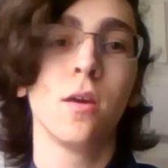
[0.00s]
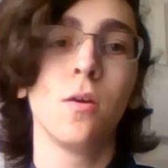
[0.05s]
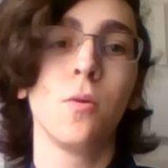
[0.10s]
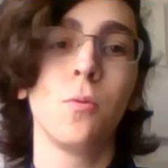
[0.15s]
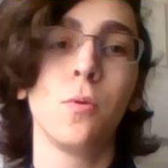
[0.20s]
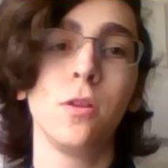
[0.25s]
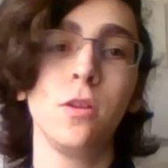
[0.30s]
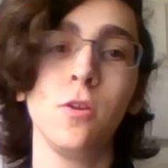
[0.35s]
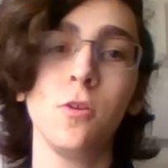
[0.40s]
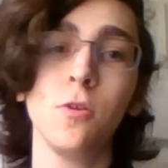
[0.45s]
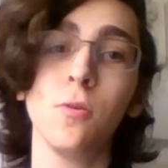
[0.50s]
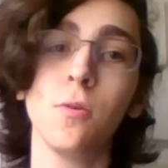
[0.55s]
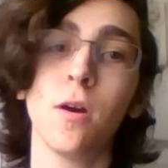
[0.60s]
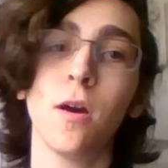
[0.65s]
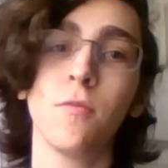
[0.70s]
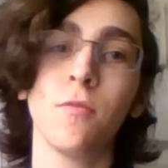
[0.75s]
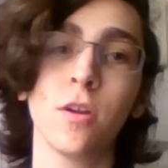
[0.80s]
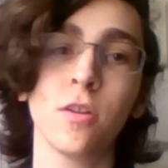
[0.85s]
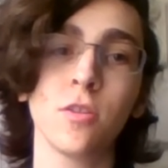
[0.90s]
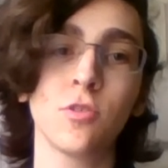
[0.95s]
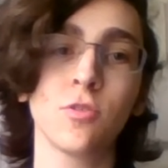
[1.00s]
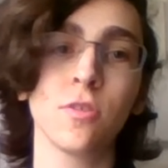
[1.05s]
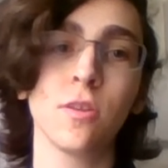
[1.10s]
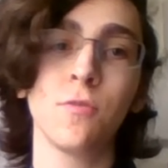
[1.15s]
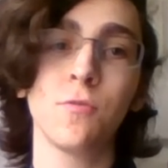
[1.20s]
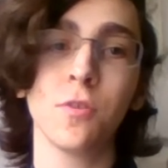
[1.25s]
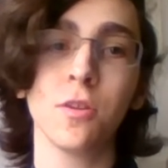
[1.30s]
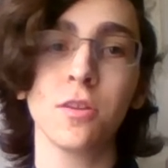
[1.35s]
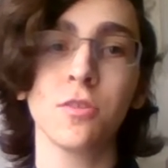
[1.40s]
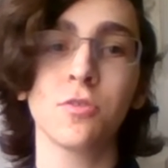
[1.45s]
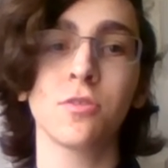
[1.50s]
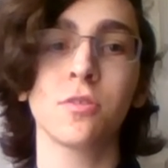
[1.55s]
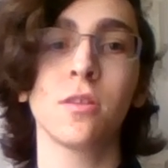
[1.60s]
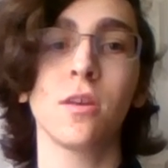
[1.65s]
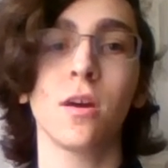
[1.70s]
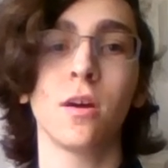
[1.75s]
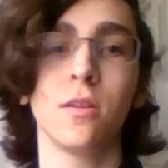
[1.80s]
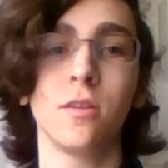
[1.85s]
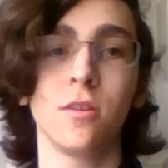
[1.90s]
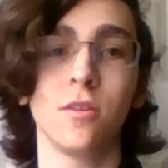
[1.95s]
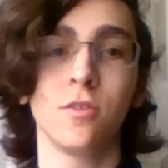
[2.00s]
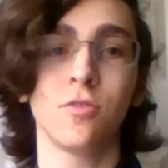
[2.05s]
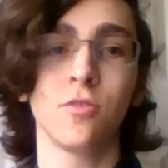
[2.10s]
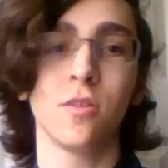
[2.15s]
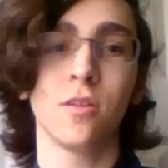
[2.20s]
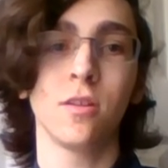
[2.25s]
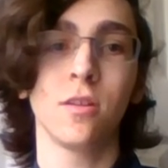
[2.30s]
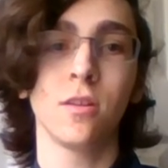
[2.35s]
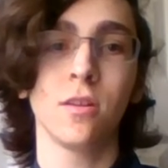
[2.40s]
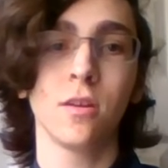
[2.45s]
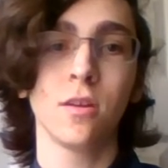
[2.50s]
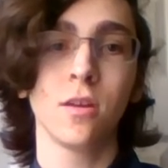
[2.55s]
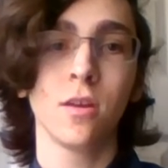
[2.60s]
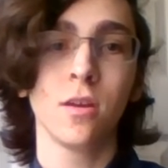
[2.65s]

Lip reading: When you eventually finish the audition,